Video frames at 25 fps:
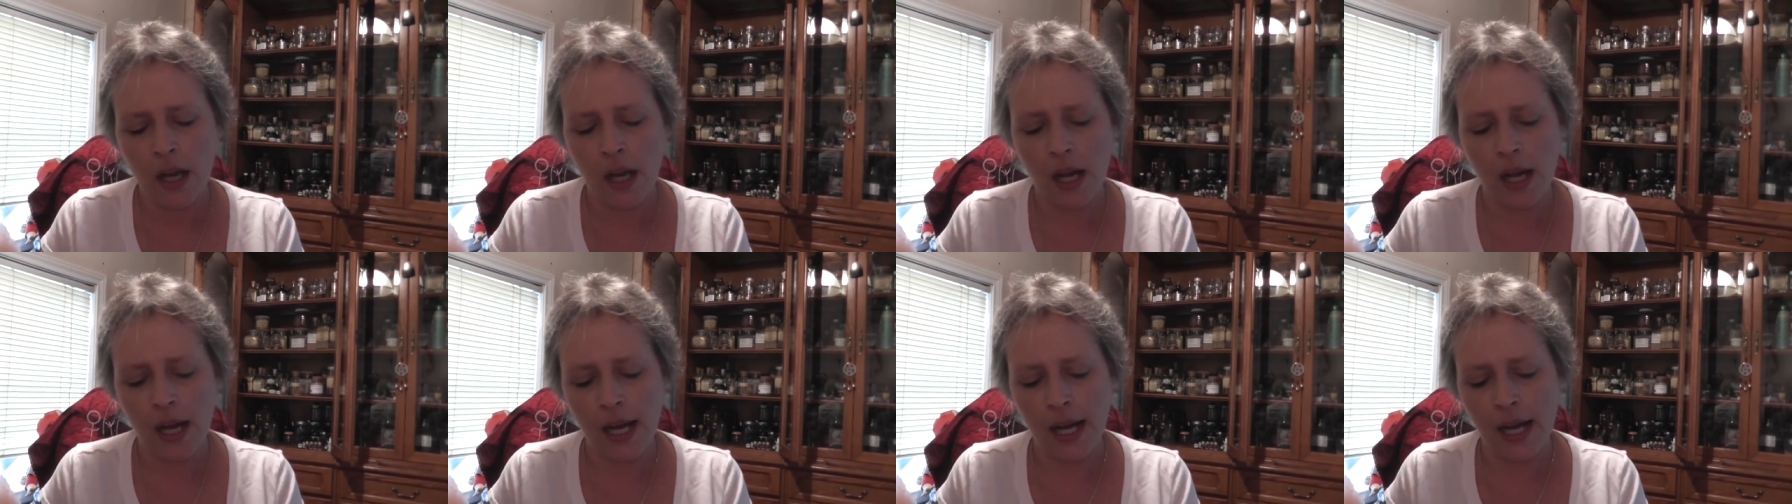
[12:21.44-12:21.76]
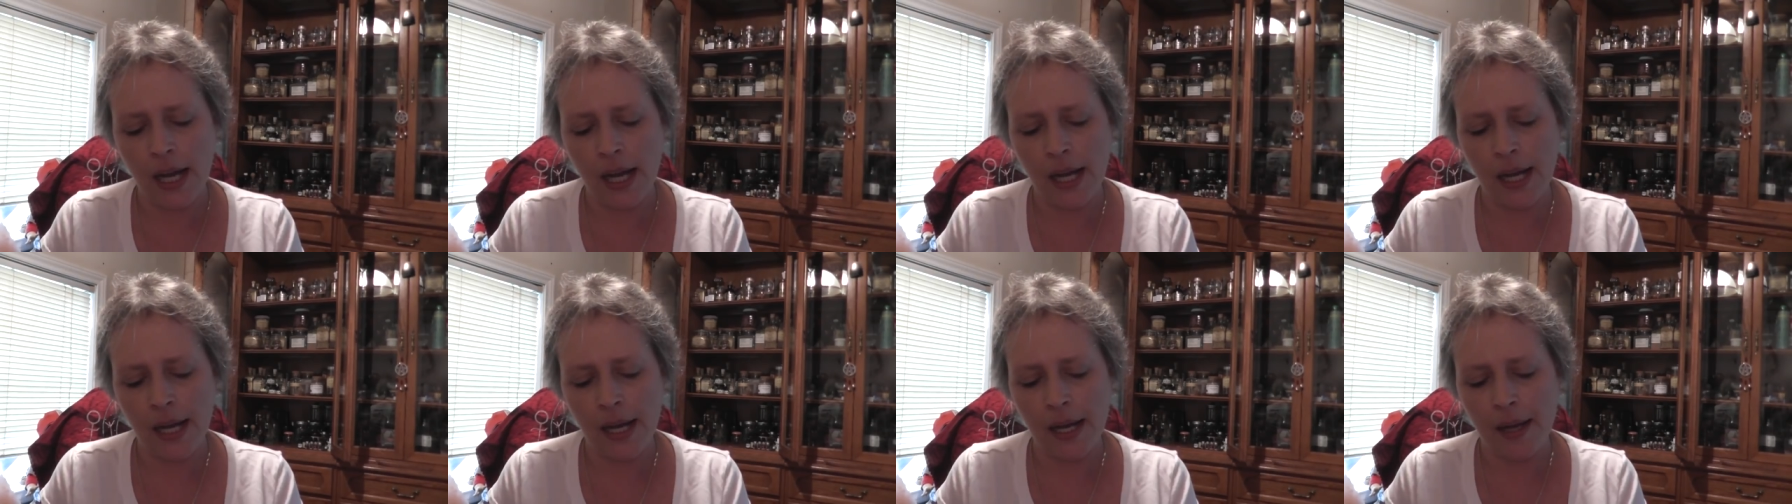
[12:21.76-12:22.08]

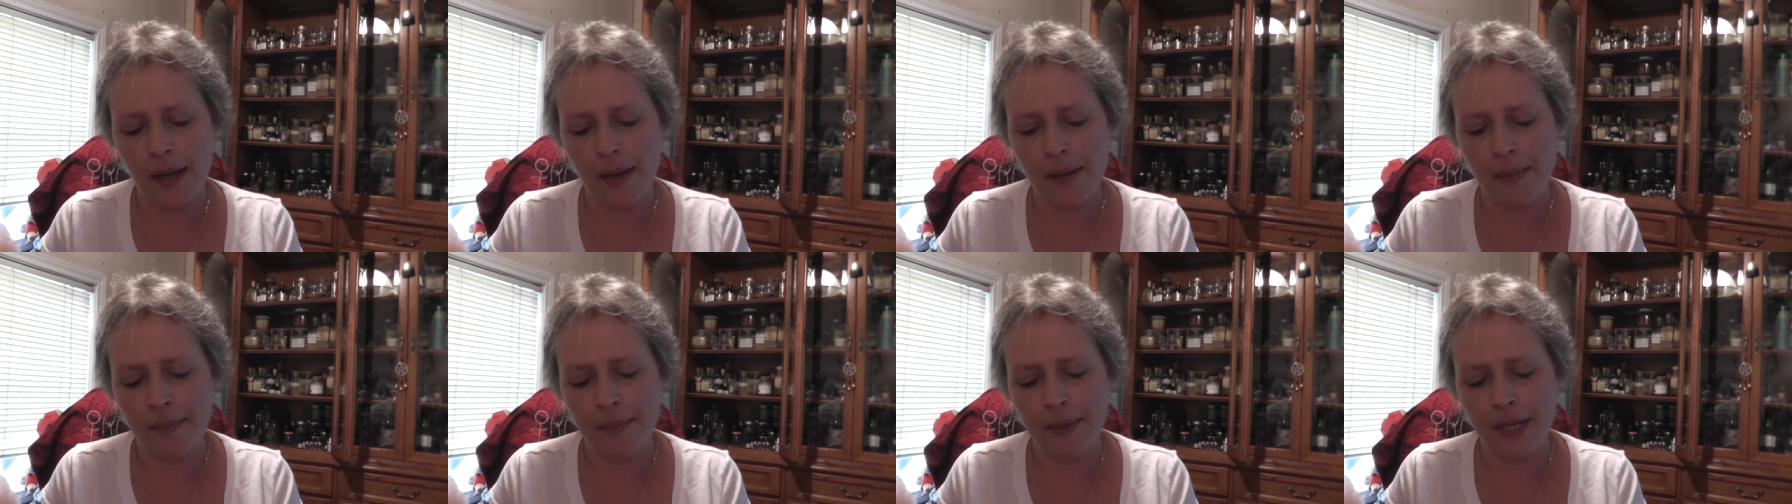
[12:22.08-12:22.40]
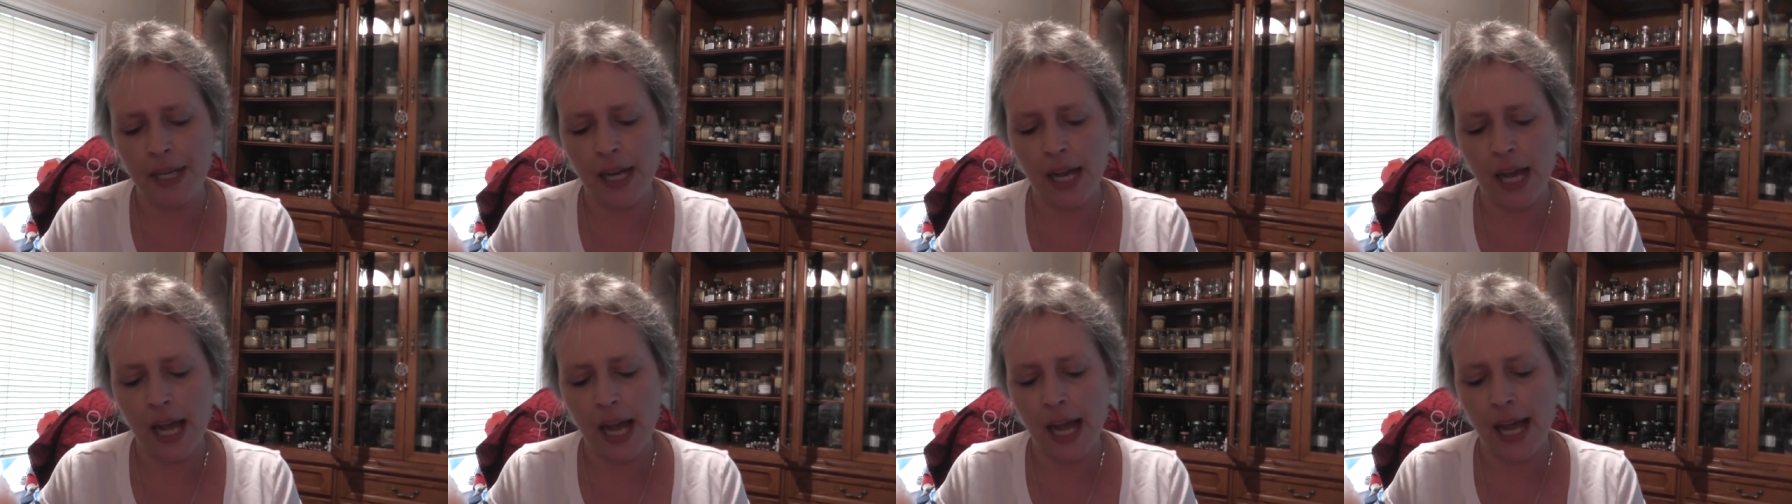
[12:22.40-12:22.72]

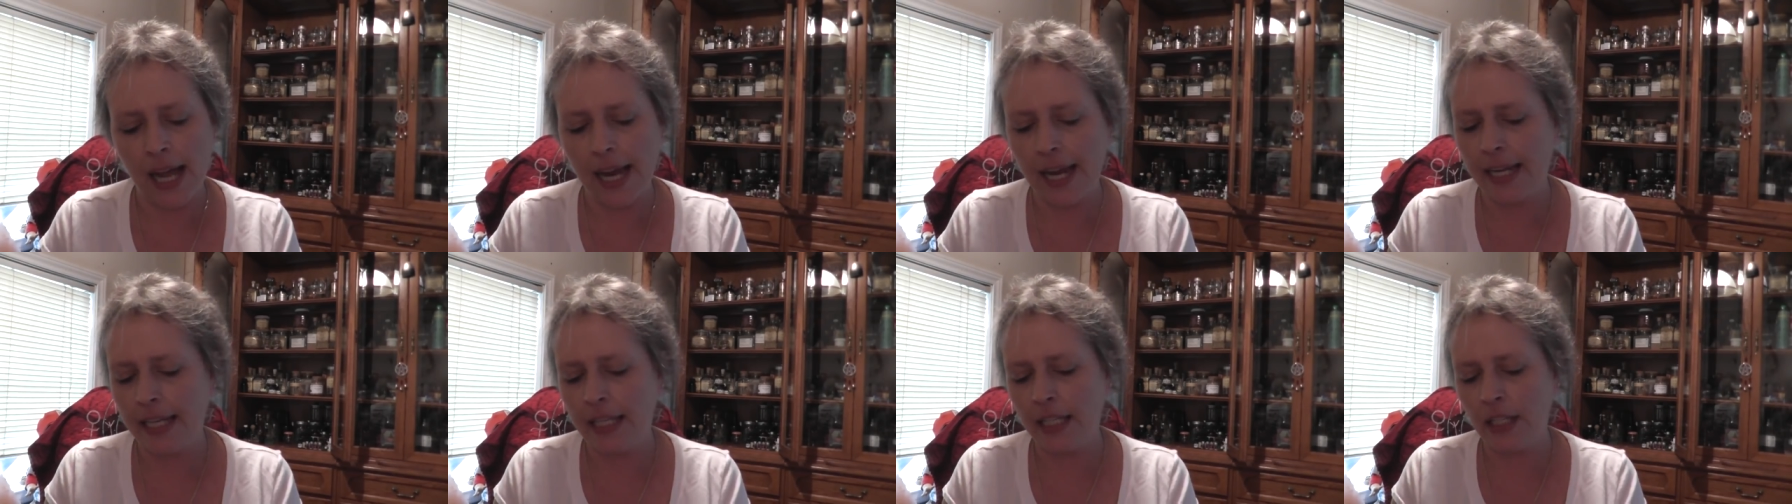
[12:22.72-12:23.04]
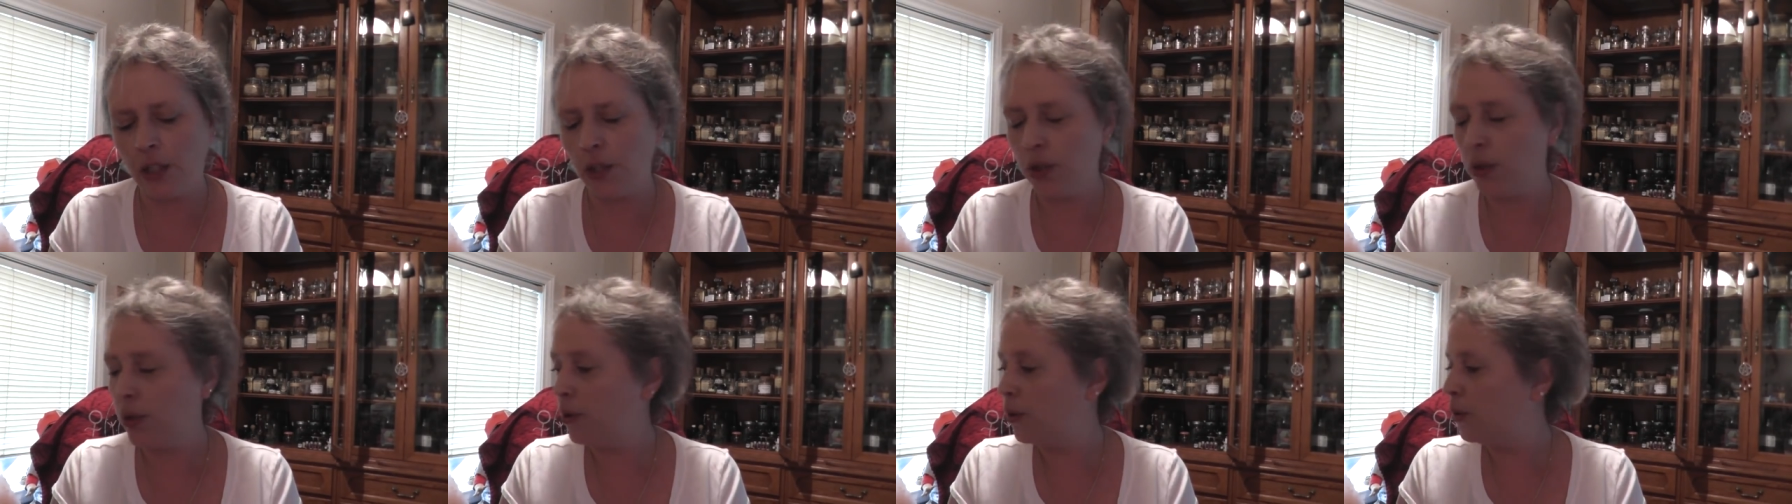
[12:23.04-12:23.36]
I
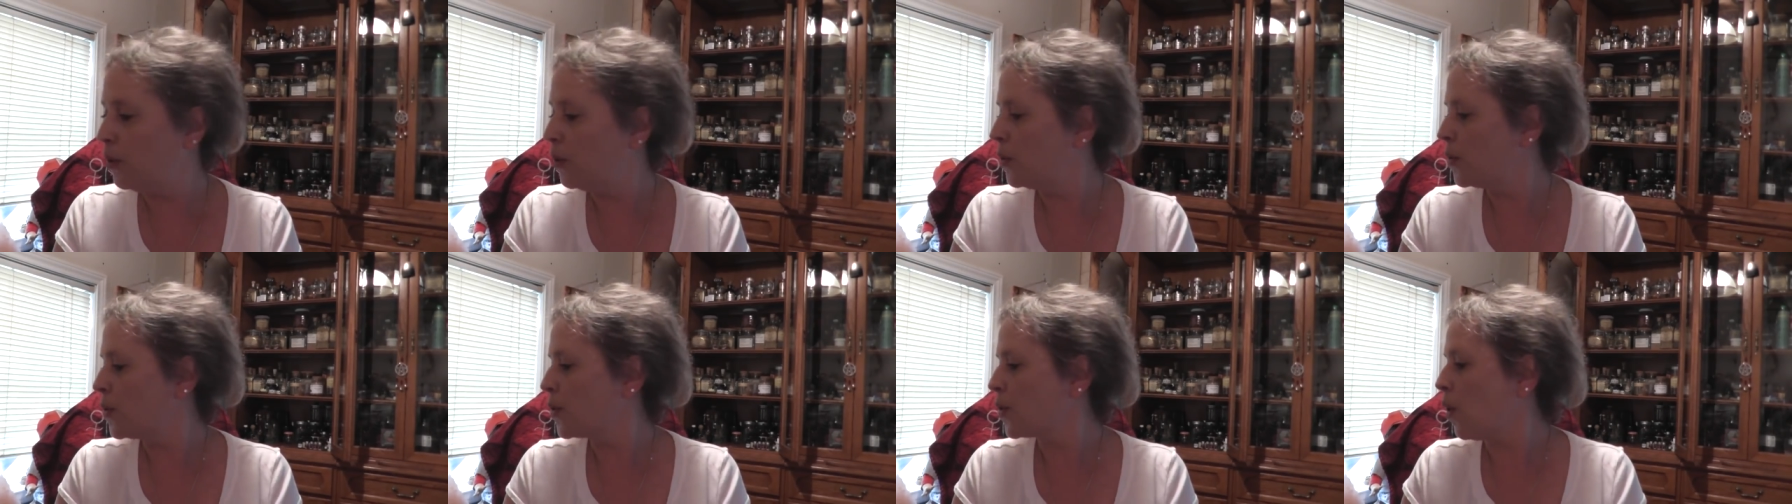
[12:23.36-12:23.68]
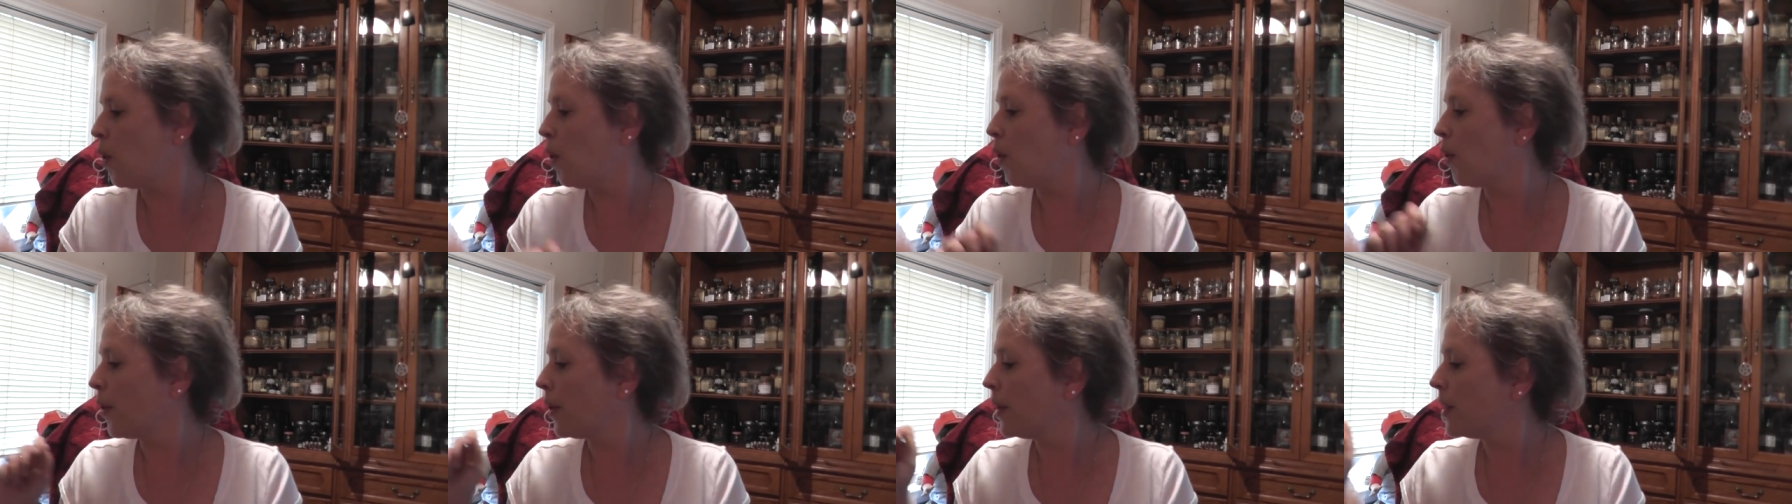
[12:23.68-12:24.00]
use
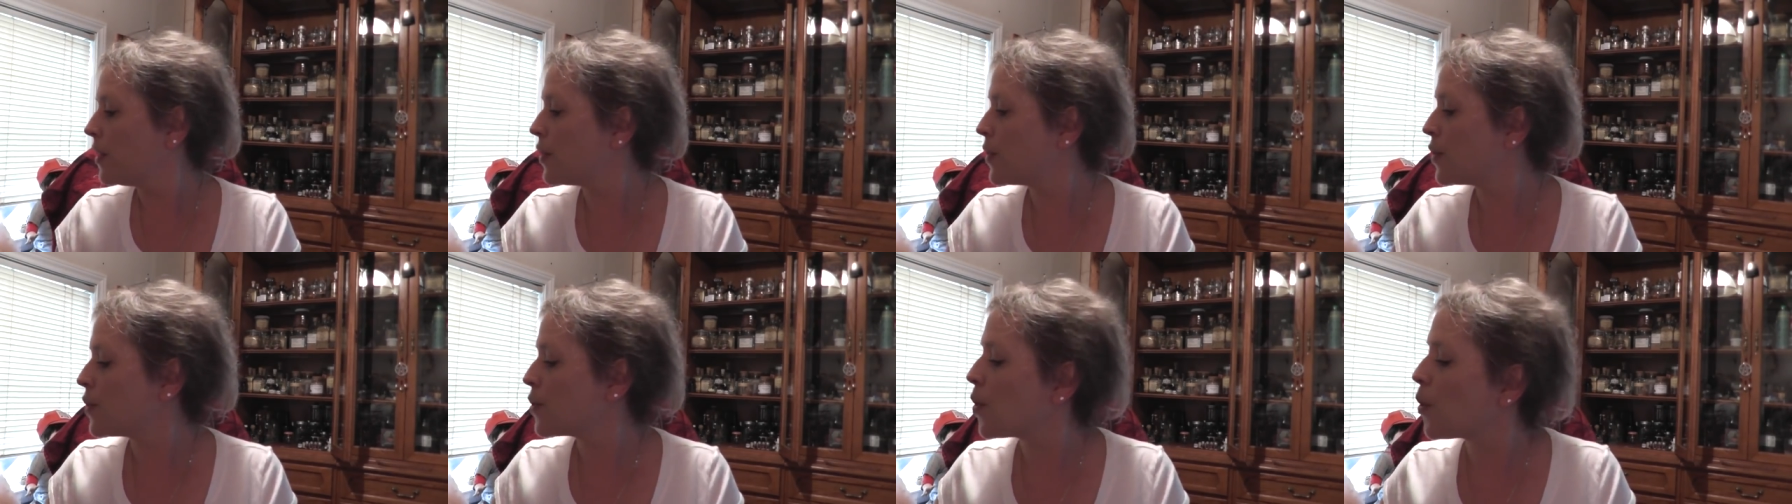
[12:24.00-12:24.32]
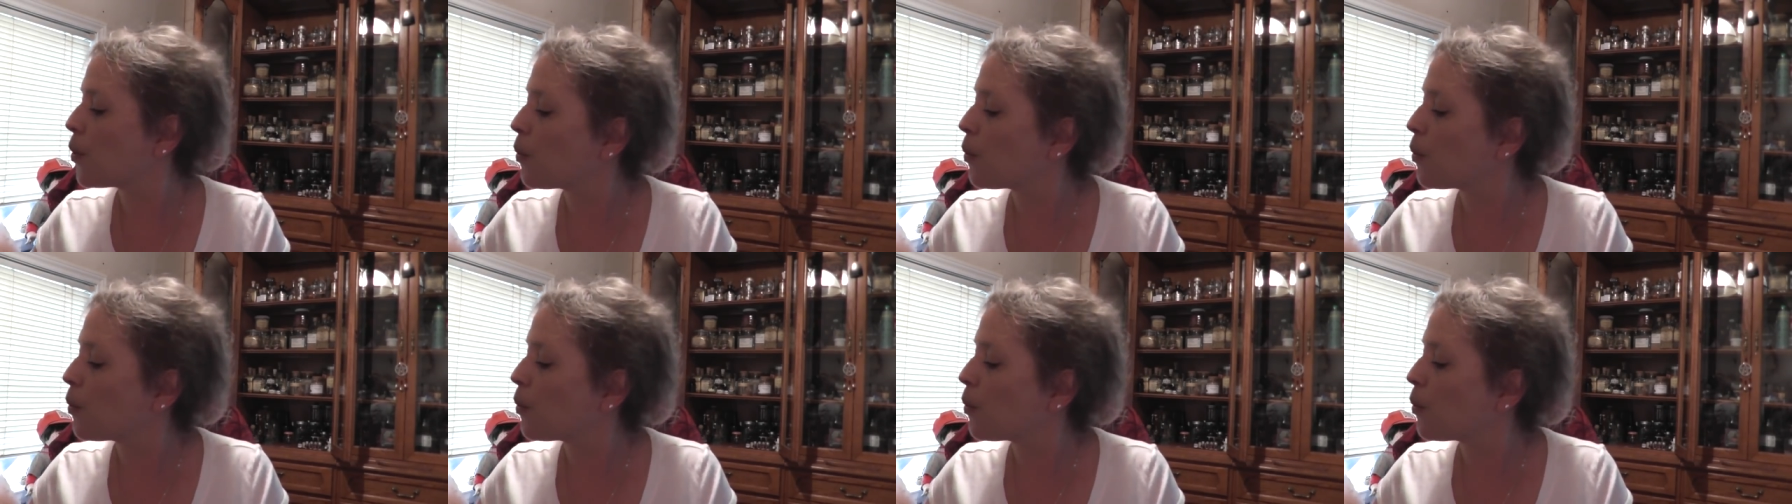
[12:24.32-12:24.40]
orris